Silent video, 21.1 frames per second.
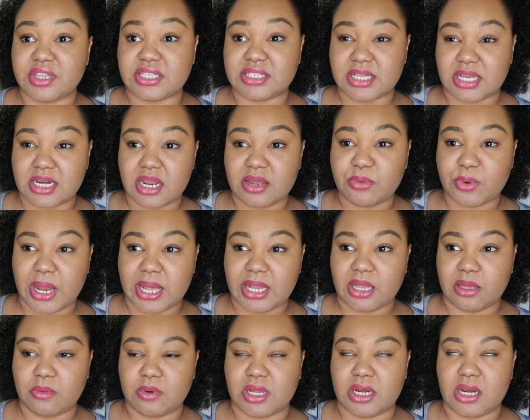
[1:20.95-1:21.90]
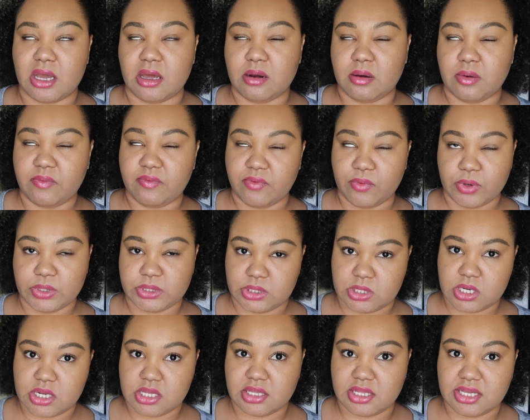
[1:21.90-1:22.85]
The Sunday Riley one,
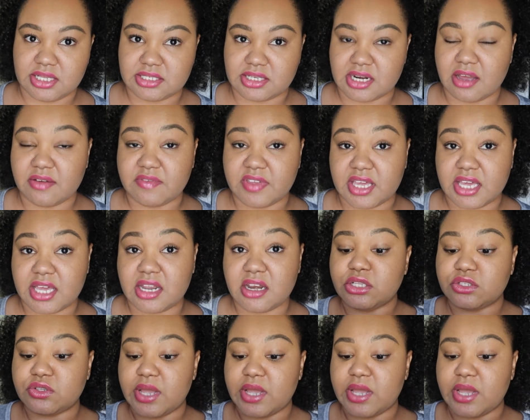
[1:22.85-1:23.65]
unfortunately, is not vegan.